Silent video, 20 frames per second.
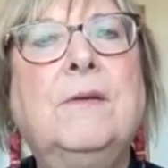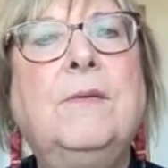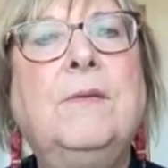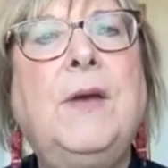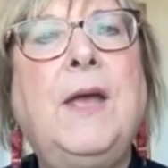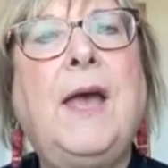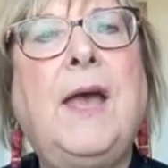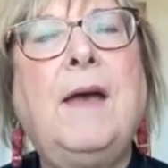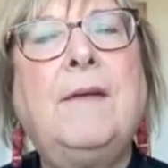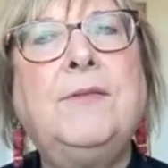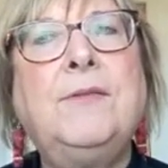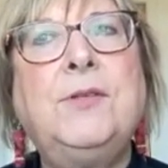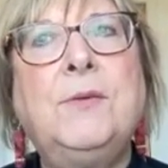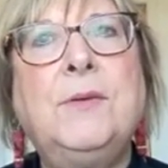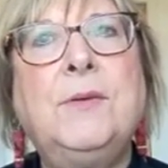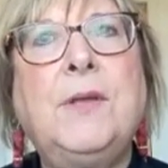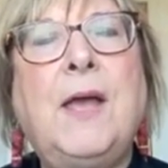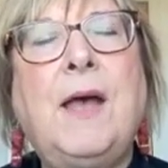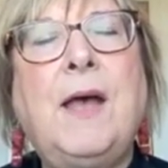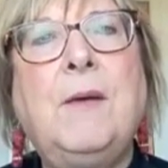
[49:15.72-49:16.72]
We have to
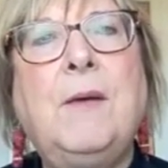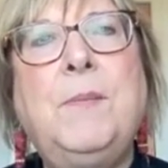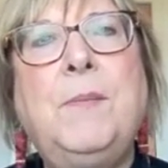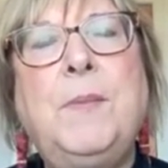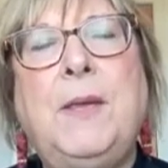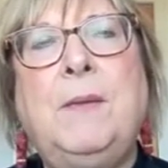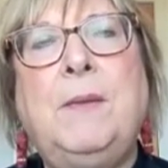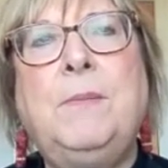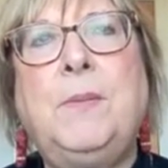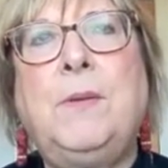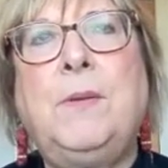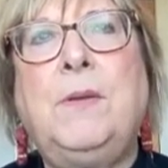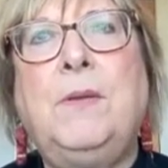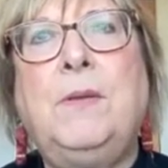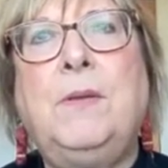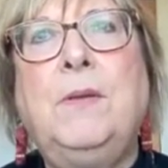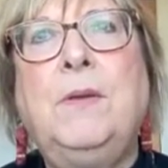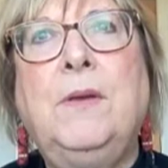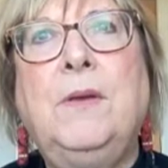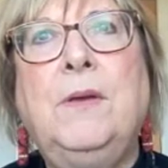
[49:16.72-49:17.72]
allow
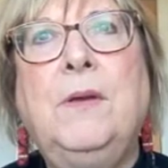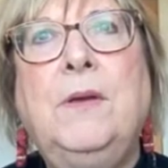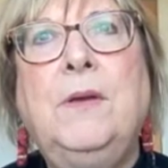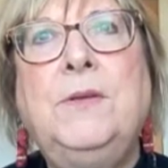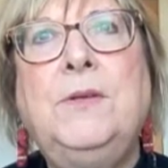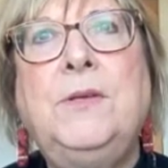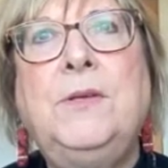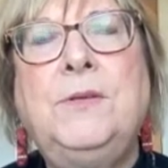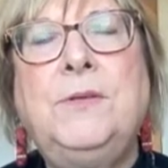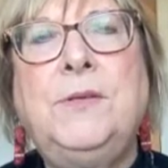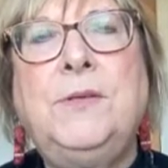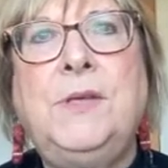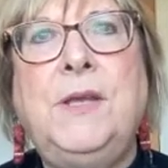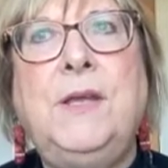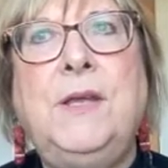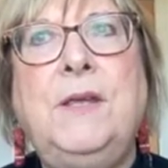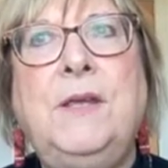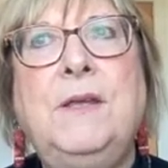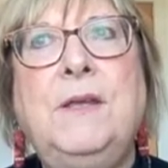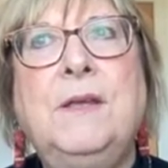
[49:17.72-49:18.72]
people to
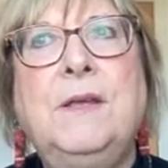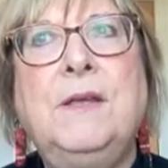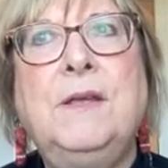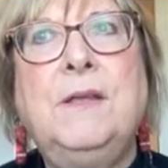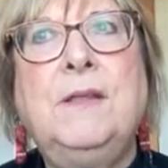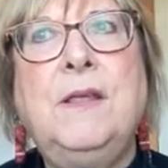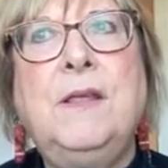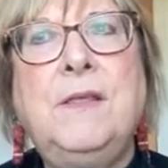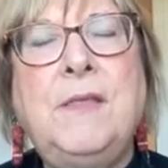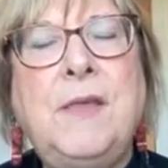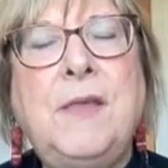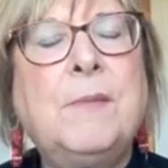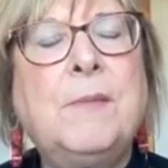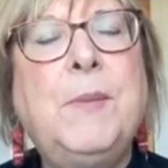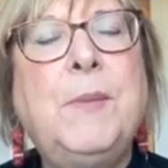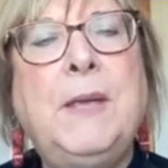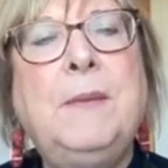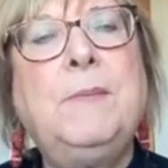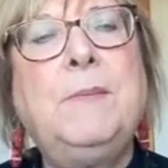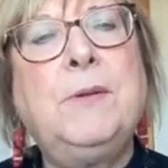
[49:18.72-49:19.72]
see that they are
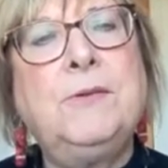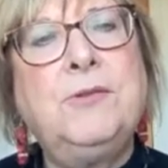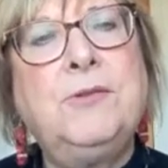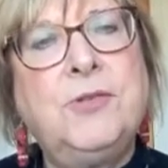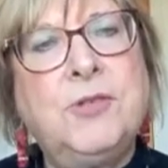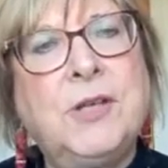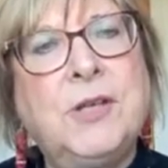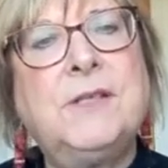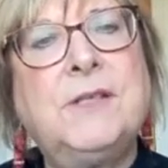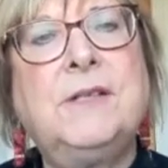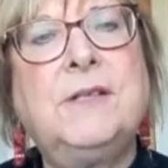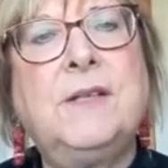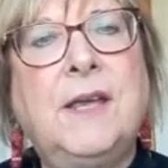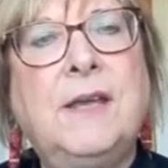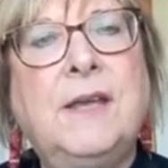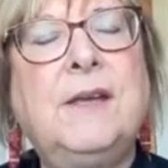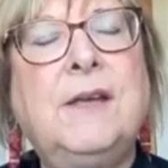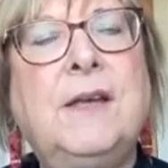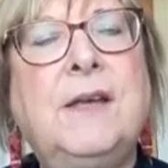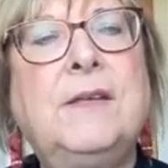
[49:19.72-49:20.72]
people just
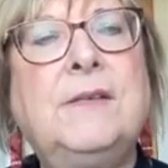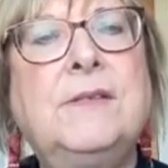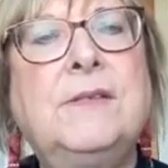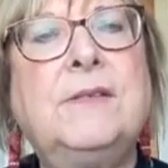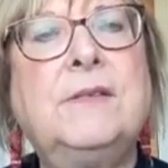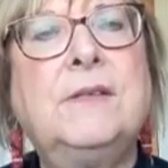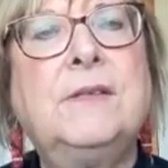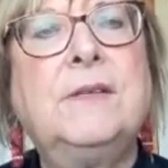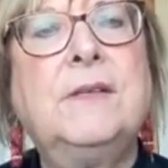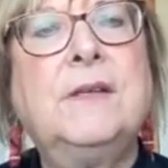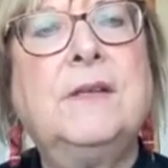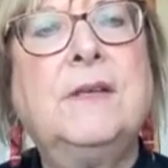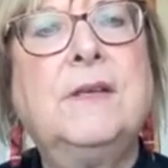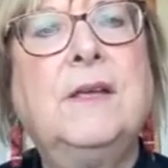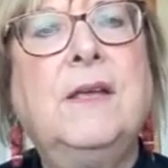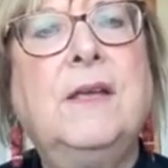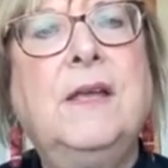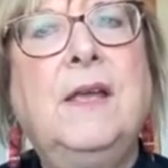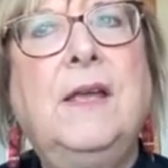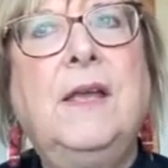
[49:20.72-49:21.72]
like us.
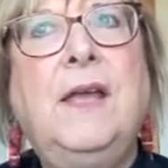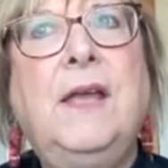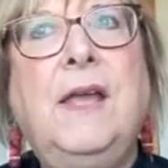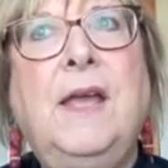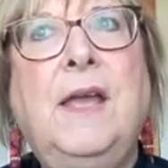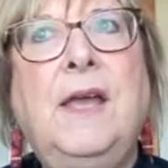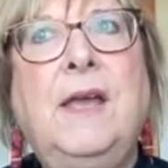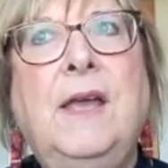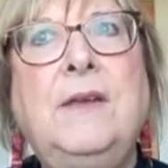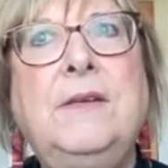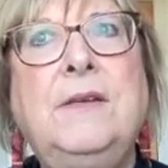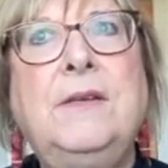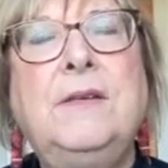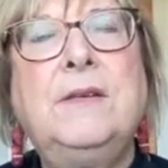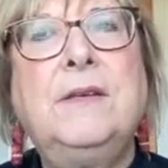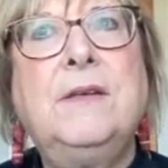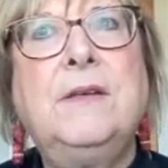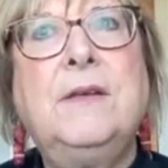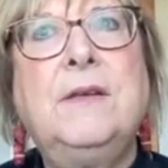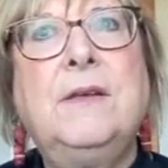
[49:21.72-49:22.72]
And,
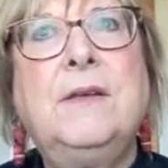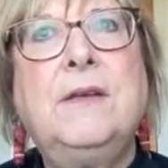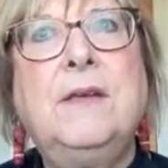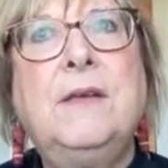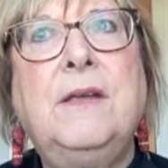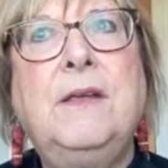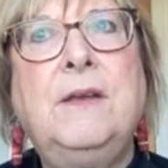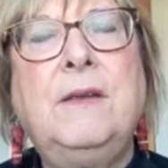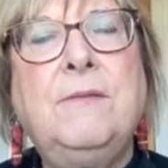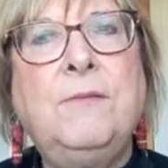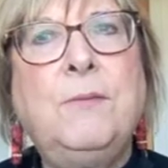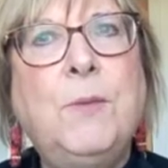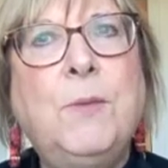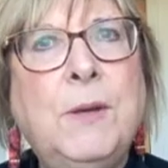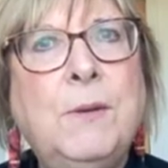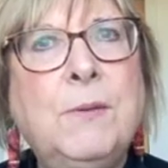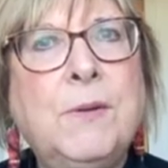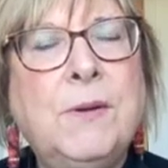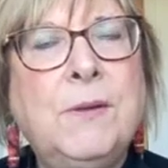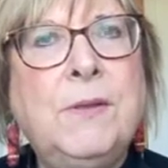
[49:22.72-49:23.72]
and if
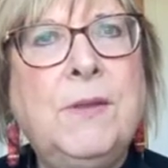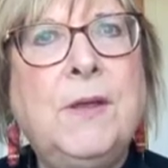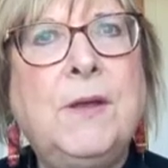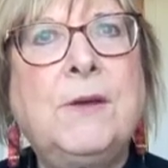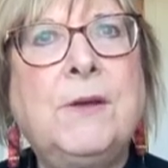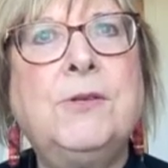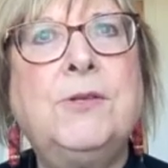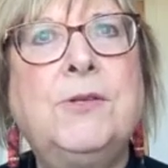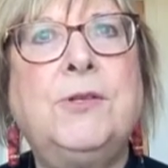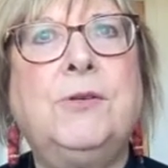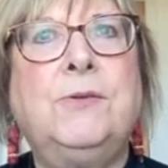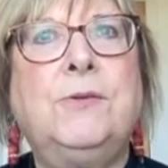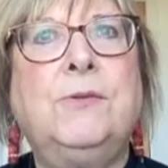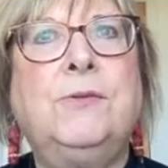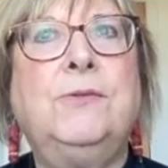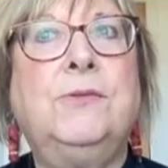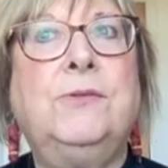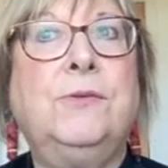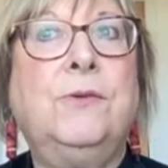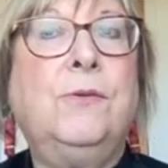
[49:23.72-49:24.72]
we were in their
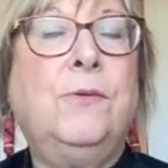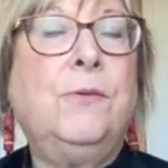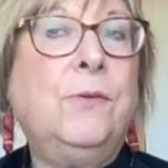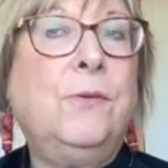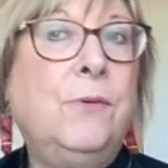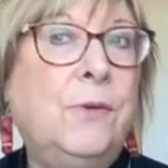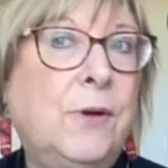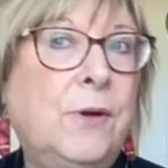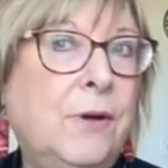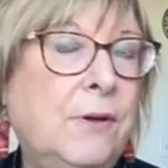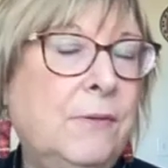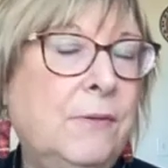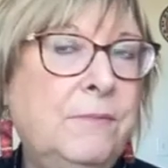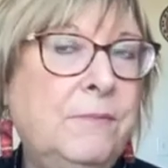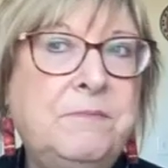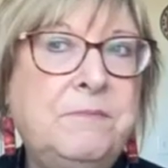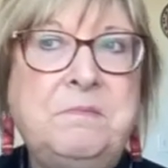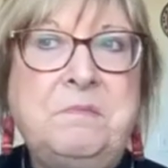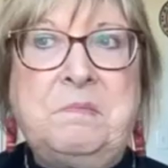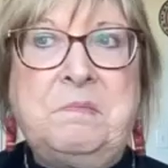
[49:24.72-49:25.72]
shoes, or
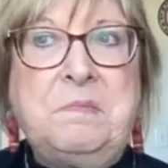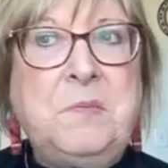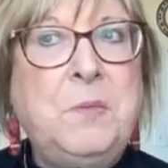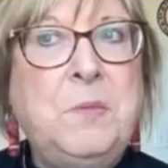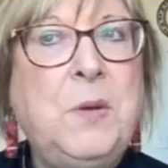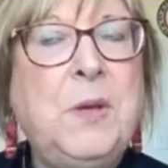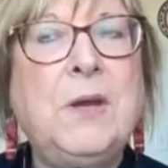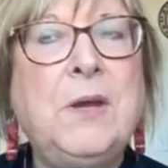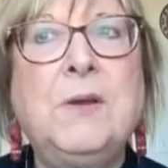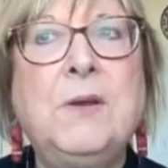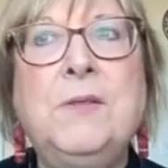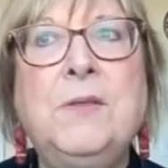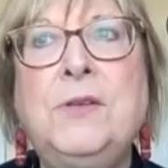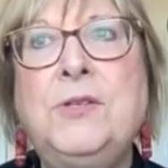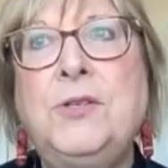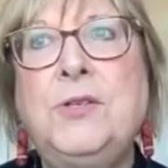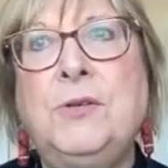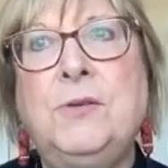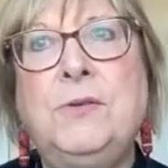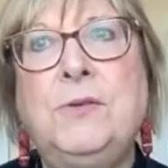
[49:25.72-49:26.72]
we are in the
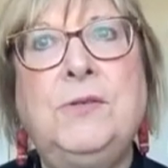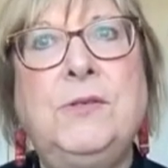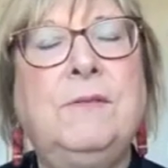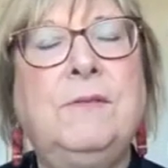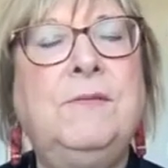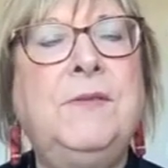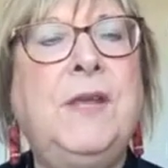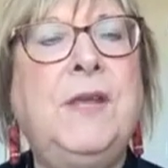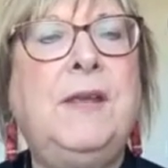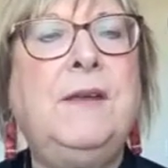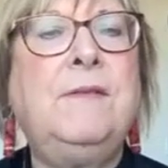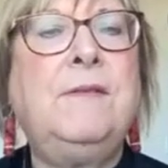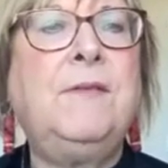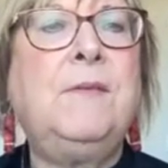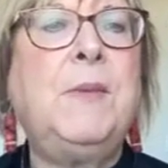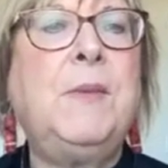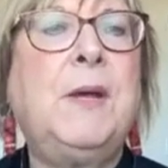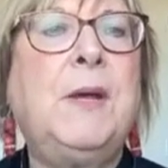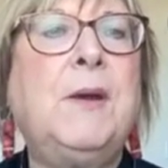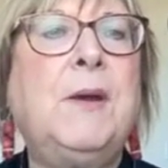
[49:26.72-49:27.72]
shoes of Native
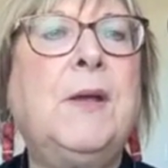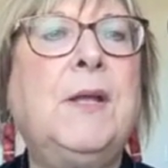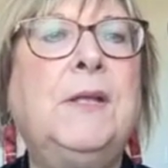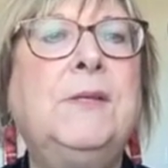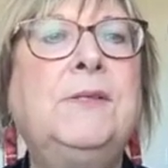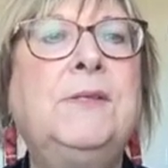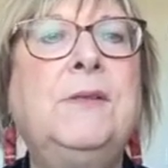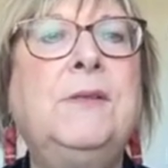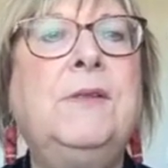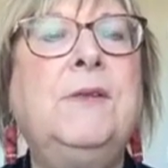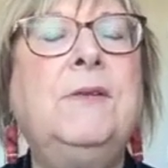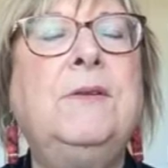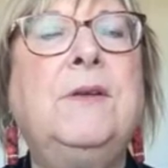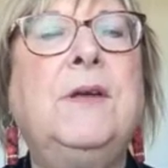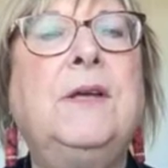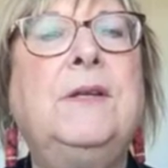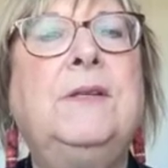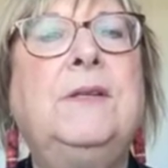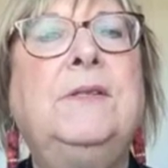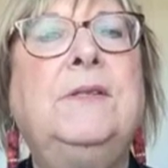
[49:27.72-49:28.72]
Americans in the
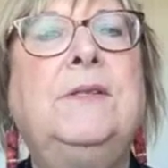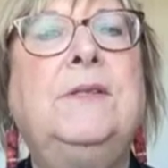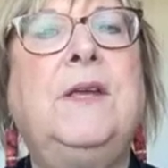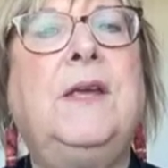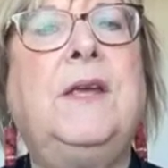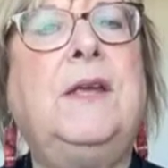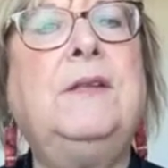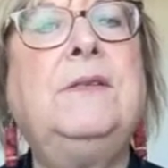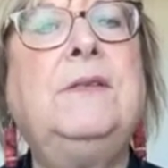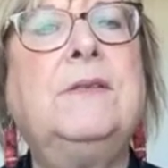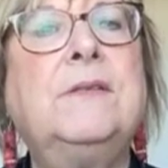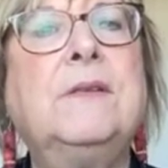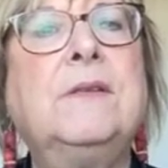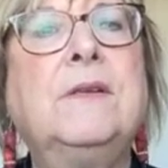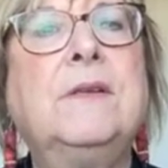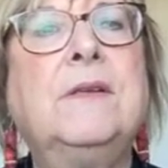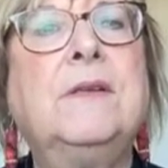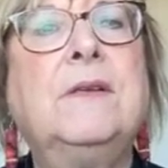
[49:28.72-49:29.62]
United States,